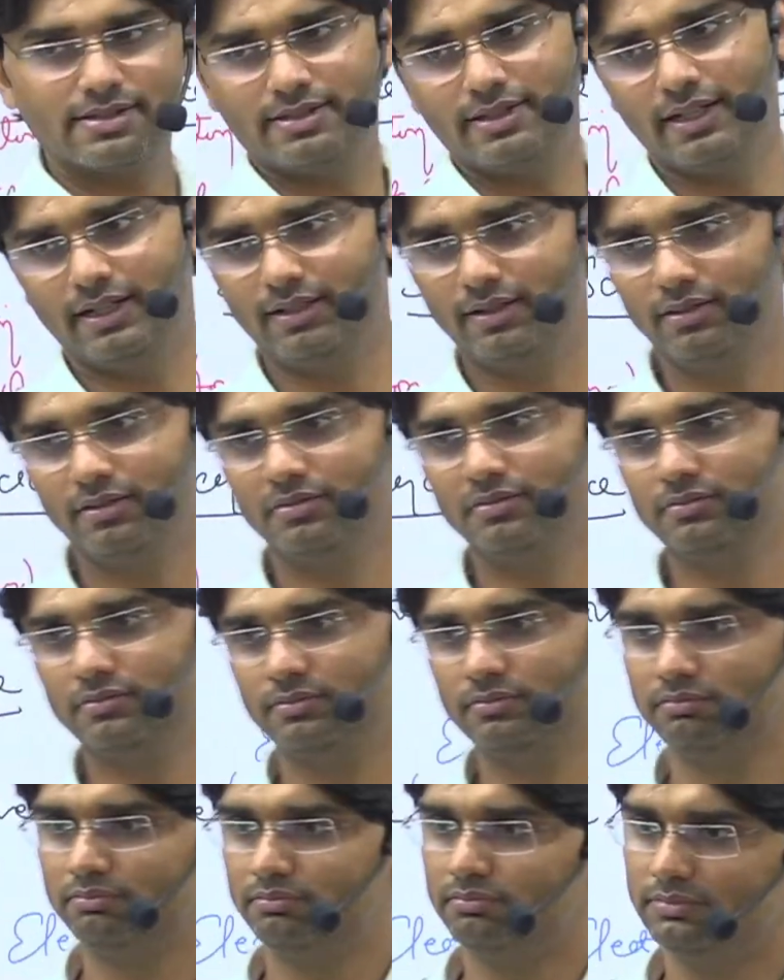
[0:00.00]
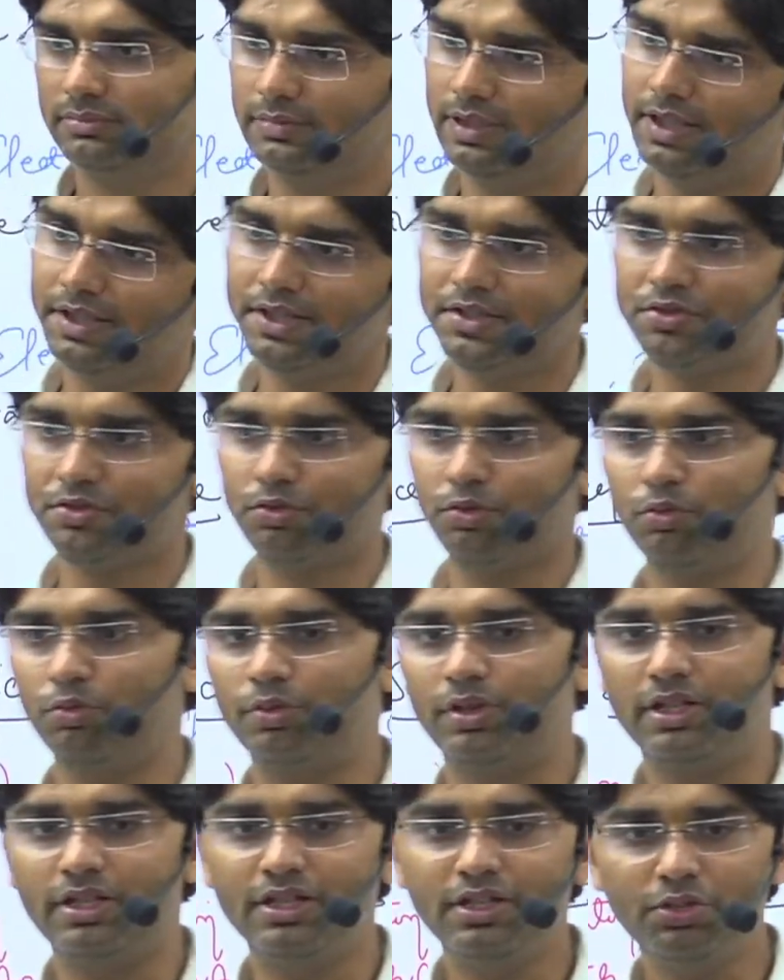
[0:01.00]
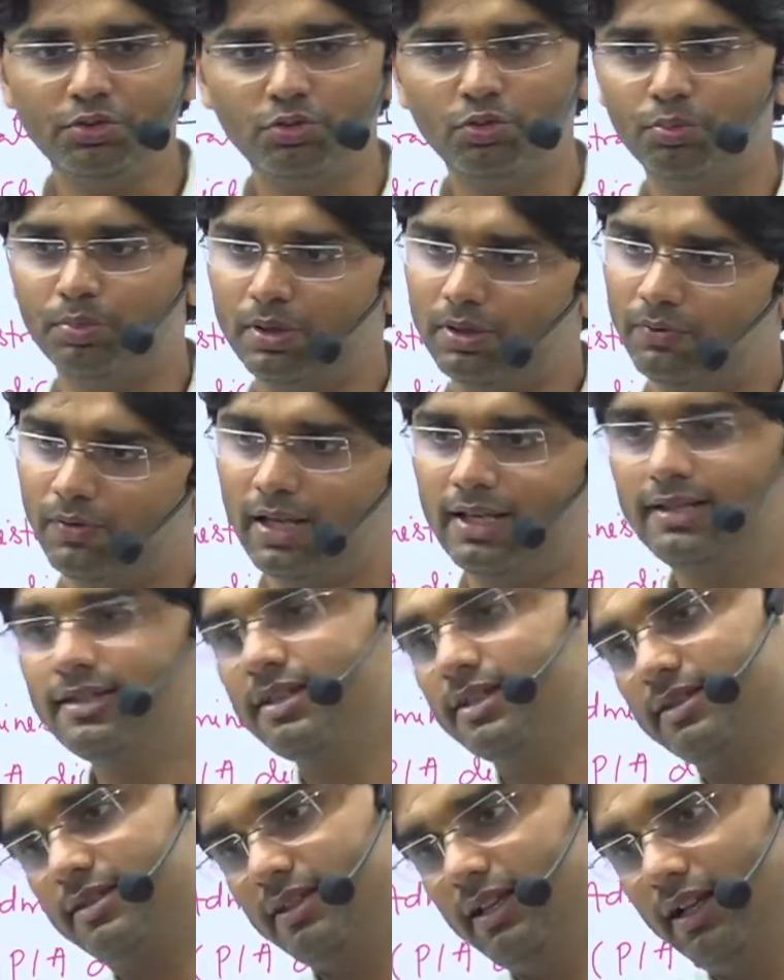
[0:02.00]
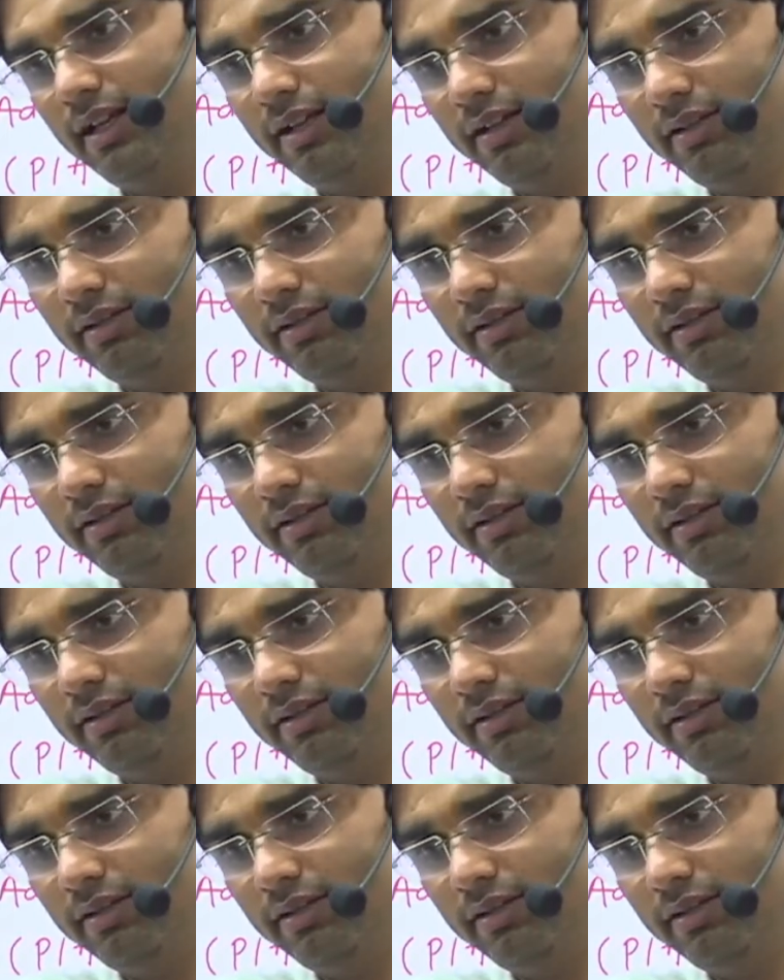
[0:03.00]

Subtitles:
that. That is true. He supervises that.